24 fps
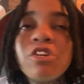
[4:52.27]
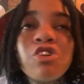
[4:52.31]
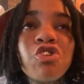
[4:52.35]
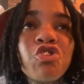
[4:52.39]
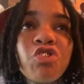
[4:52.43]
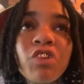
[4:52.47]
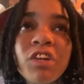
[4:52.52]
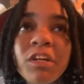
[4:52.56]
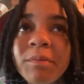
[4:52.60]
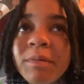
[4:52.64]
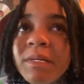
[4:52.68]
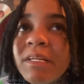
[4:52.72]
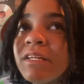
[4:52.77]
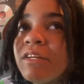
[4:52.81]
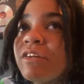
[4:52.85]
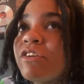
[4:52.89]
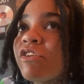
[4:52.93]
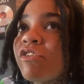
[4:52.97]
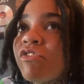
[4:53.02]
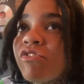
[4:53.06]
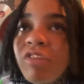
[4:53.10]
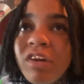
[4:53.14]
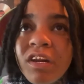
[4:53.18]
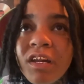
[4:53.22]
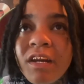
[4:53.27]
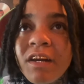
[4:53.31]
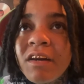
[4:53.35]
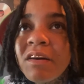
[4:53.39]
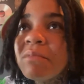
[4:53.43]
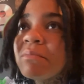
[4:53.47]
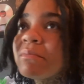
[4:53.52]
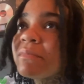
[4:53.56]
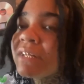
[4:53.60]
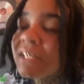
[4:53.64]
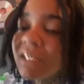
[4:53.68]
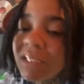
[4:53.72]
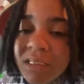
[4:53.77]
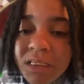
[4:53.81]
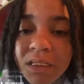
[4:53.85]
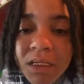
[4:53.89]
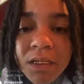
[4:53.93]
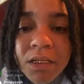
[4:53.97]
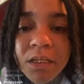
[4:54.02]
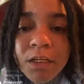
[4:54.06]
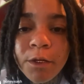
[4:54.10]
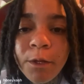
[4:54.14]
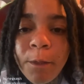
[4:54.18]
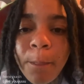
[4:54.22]
Stream it, run it up. Let's
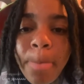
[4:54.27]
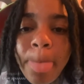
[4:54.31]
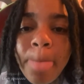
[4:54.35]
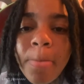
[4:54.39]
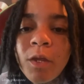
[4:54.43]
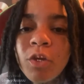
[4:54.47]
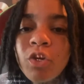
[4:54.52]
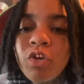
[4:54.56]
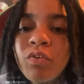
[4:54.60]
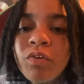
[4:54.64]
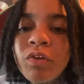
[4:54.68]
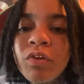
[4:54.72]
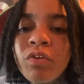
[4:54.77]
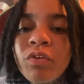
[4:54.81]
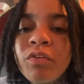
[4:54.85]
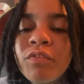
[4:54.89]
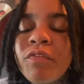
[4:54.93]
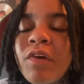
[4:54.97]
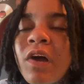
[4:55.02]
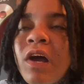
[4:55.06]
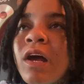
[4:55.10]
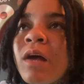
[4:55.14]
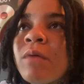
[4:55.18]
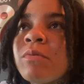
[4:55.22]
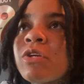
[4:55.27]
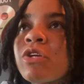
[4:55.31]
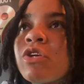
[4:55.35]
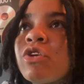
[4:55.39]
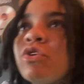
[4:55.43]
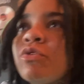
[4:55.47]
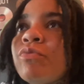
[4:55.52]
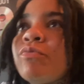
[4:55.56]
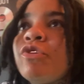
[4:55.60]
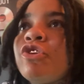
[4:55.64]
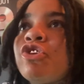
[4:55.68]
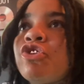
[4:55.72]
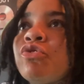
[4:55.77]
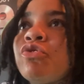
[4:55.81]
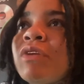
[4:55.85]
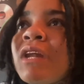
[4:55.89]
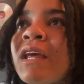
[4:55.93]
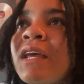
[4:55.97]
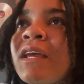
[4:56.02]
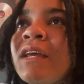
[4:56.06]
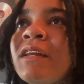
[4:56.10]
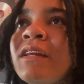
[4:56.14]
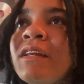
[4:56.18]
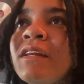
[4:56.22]
get it. You already know the vibes. We shooting
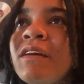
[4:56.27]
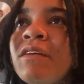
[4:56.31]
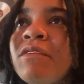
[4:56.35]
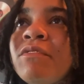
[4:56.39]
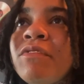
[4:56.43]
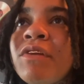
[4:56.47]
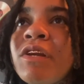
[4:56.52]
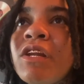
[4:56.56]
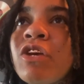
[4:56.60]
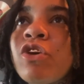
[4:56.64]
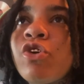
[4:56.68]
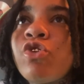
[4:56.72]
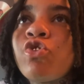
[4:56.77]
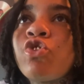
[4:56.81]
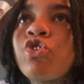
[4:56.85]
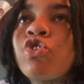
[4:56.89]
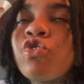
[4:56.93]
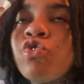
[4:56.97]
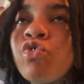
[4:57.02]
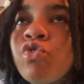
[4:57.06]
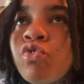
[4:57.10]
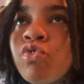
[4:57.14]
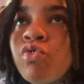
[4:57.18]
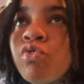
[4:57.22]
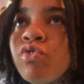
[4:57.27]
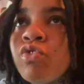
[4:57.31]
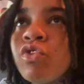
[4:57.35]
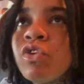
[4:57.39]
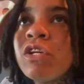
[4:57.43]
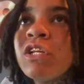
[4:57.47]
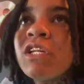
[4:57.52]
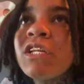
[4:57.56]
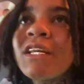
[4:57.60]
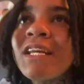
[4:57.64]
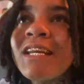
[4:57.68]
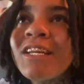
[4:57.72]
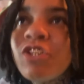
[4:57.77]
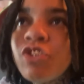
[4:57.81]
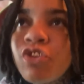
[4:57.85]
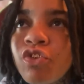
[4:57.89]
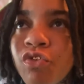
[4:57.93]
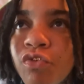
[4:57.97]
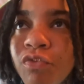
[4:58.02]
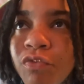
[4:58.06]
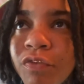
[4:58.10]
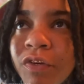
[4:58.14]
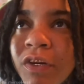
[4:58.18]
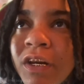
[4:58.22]
that Henny Duck video soon. Stay
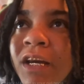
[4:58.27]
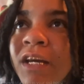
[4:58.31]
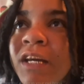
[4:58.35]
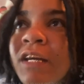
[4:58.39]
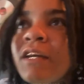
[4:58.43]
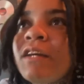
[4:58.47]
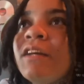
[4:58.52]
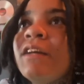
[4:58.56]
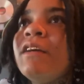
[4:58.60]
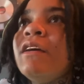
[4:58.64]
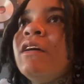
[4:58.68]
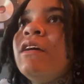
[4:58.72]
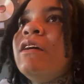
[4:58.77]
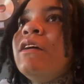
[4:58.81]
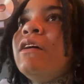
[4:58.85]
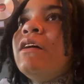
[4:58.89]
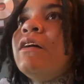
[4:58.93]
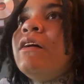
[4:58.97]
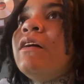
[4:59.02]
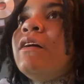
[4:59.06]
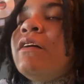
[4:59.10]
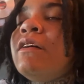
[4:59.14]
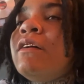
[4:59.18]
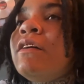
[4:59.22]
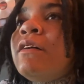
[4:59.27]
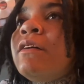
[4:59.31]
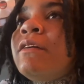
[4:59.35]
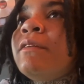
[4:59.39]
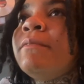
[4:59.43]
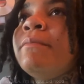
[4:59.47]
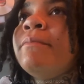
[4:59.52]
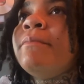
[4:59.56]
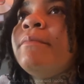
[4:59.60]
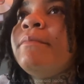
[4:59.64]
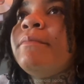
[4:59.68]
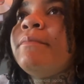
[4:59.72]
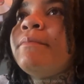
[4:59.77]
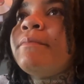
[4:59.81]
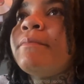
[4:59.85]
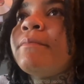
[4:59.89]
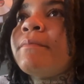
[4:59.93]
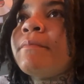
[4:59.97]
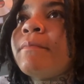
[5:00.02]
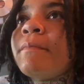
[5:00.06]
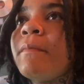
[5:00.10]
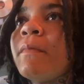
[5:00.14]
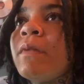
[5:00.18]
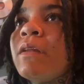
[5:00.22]
tuned for that. Um,
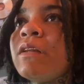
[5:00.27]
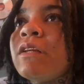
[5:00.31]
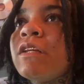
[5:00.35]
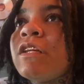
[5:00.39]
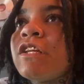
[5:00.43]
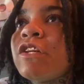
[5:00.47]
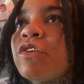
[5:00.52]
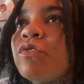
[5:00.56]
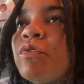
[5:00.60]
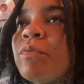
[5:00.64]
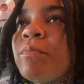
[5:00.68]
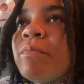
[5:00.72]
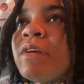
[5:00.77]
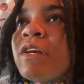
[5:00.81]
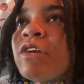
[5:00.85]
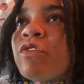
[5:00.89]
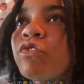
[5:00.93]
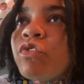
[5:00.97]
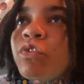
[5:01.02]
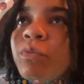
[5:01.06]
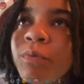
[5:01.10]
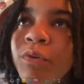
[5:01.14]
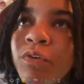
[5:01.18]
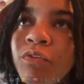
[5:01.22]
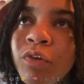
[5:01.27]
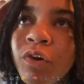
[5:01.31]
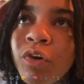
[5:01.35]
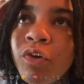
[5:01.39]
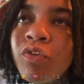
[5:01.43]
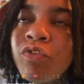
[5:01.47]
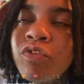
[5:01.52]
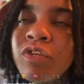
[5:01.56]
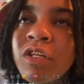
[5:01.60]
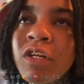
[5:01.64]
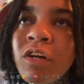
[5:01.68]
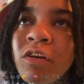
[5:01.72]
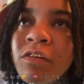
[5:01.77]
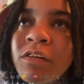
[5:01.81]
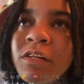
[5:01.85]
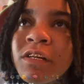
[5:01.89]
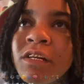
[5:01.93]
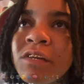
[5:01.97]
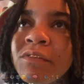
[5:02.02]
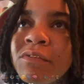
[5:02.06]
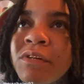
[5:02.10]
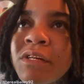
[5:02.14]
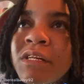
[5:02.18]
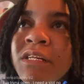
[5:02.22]
the shit with me and Rubi Rose, Don
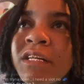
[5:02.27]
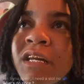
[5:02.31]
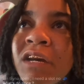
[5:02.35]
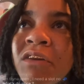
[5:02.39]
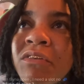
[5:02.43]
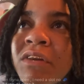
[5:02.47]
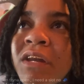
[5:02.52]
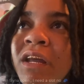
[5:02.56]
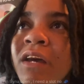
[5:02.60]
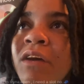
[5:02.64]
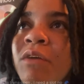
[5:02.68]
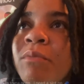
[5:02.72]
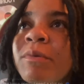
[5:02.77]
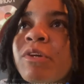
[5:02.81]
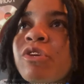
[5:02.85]
Diva is out now.